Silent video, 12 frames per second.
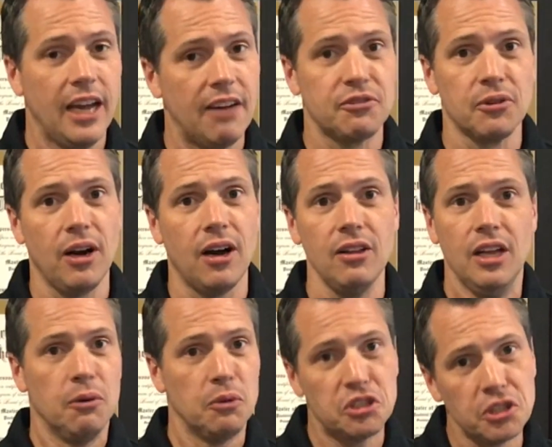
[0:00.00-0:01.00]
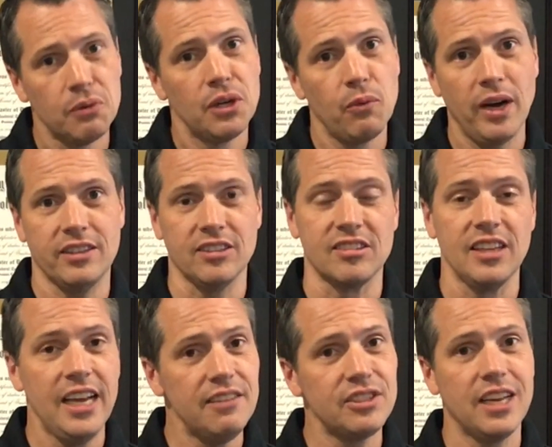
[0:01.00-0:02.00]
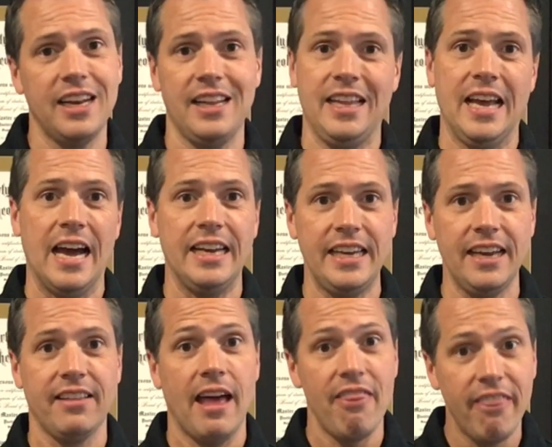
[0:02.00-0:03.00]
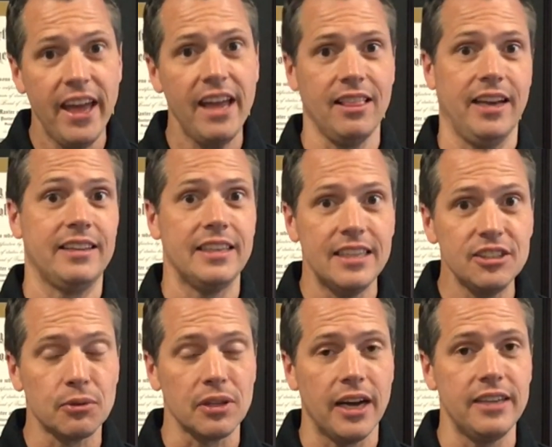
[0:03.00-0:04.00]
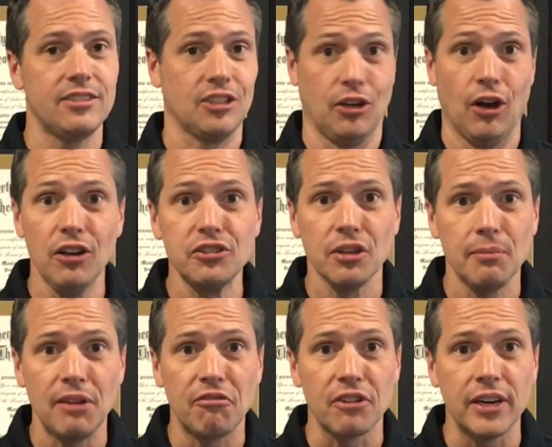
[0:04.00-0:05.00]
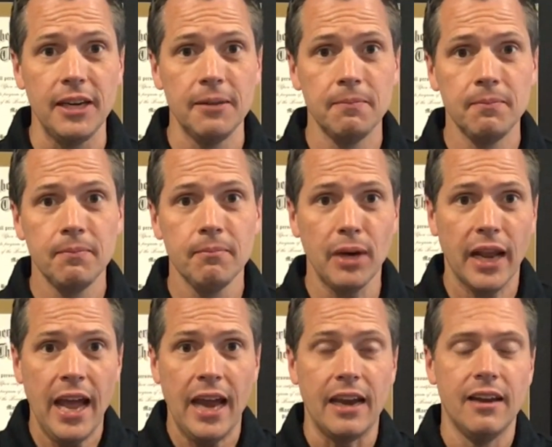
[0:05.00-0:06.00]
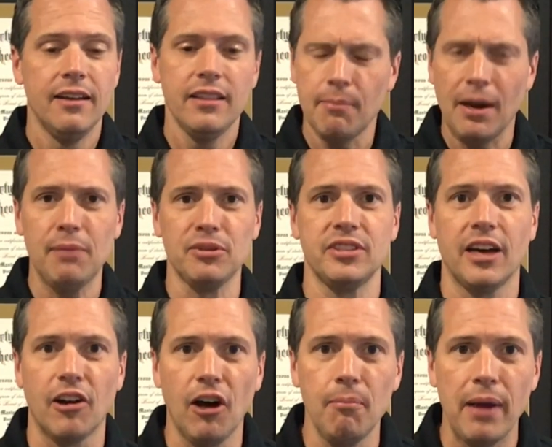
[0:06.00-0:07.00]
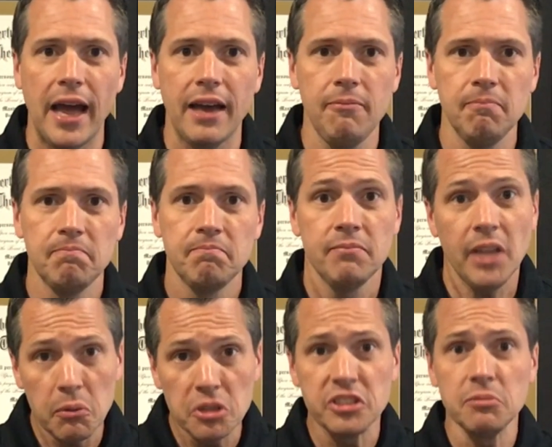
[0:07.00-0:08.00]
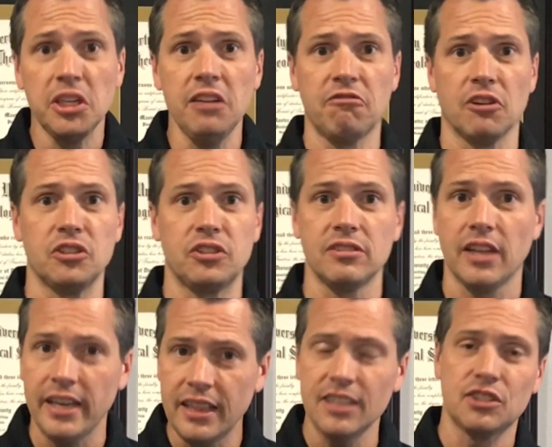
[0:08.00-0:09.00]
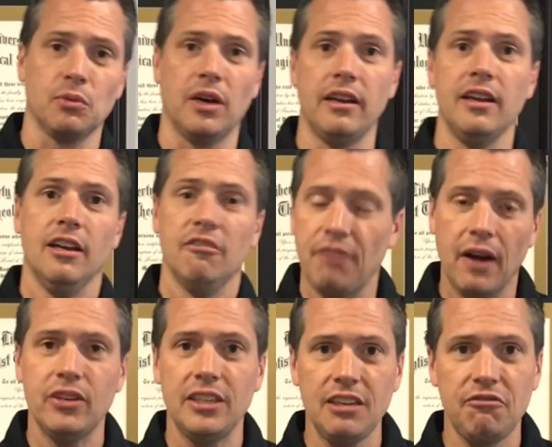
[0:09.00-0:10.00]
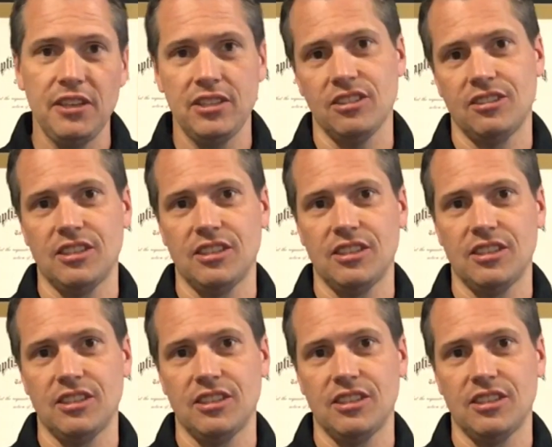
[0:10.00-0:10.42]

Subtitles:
After all, we sure wouldn't want the slaves getting the idea that they, like the Israelites, could also be free. But hey, the Bible's not all bad. There were some good verses like this one, found in Ephesians